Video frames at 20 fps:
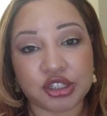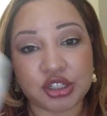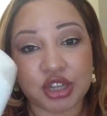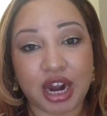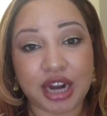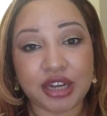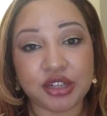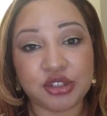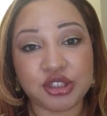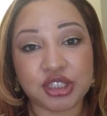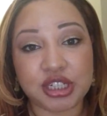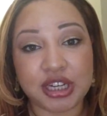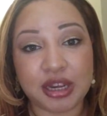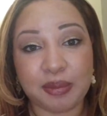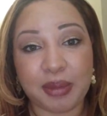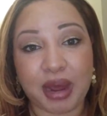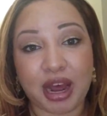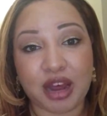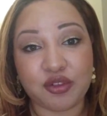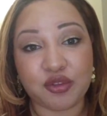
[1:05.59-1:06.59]
So I usually get
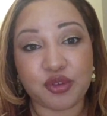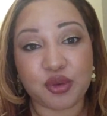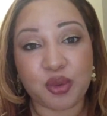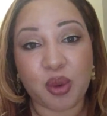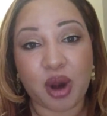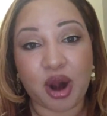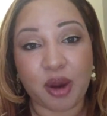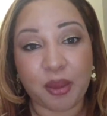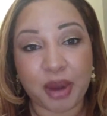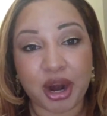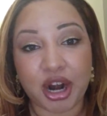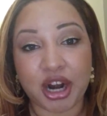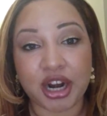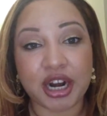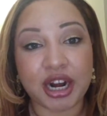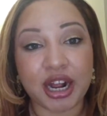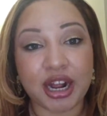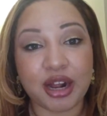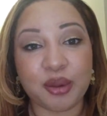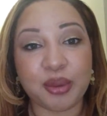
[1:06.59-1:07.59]
mine from
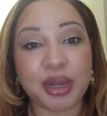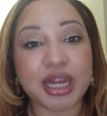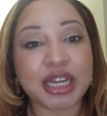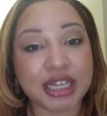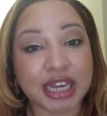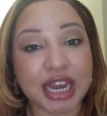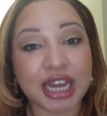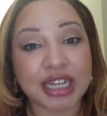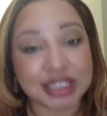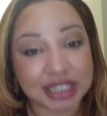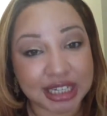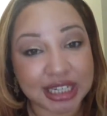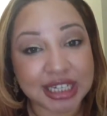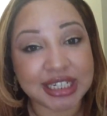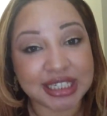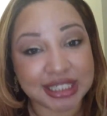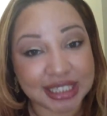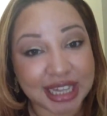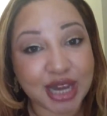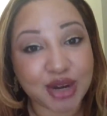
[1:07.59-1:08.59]
Walmart, and yes, it
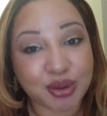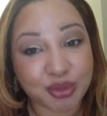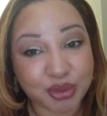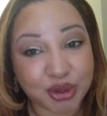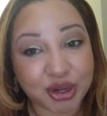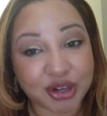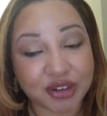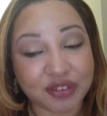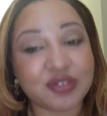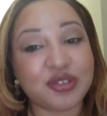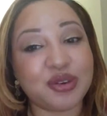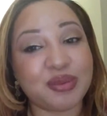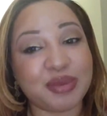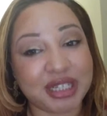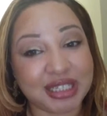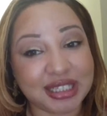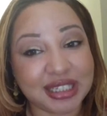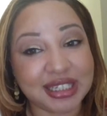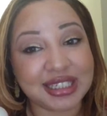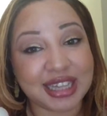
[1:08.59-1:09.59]
is that important for
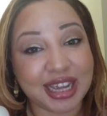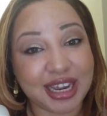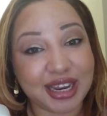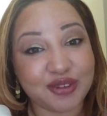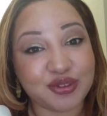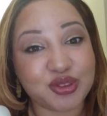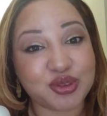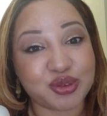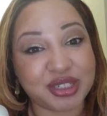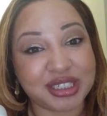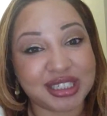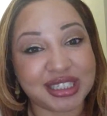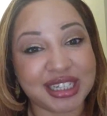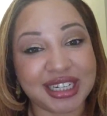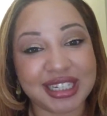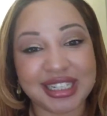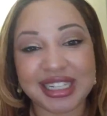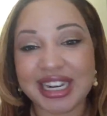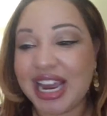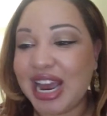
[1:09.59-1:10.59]
me to save 3
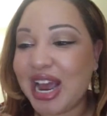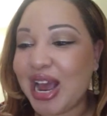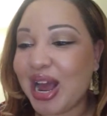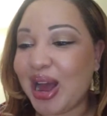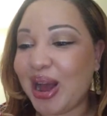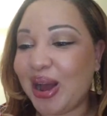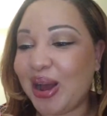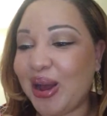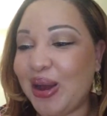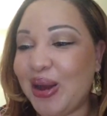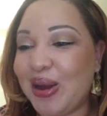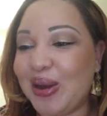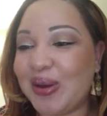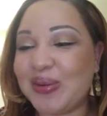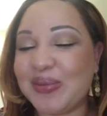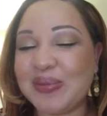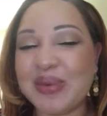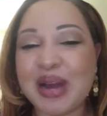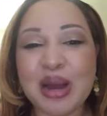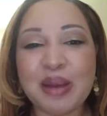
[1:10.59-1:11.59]
cents.
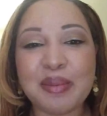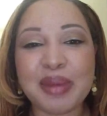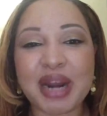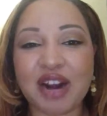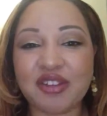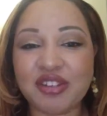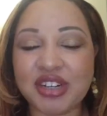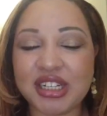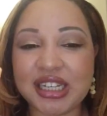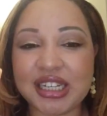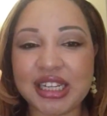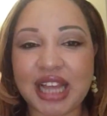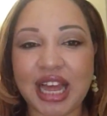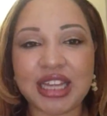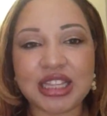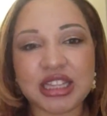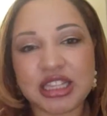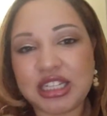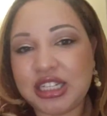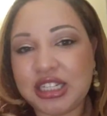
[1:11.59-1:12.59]
But I really
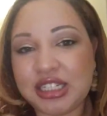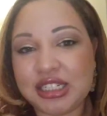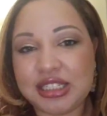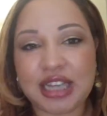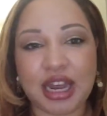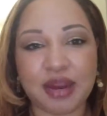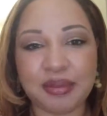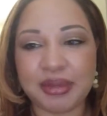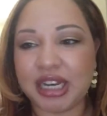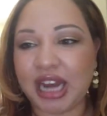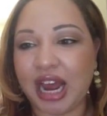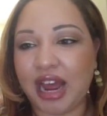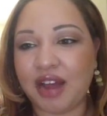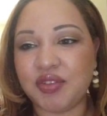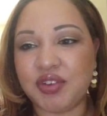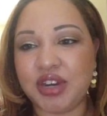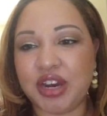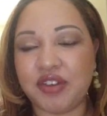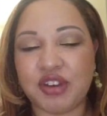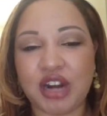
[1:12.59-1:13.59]
like these. I mean,
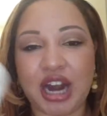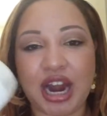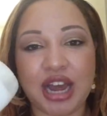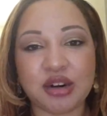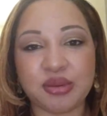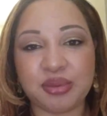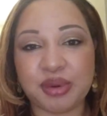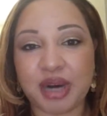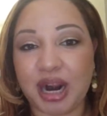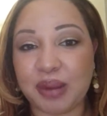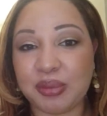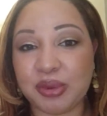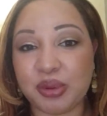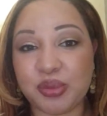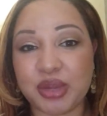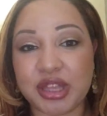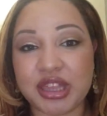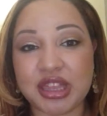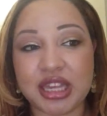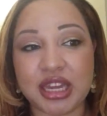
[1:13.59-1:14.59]
I've never had a problem
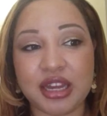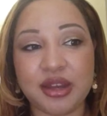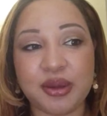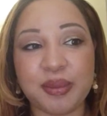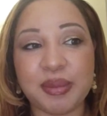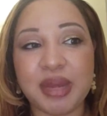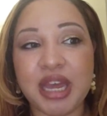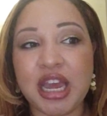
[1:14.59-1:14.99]
with them.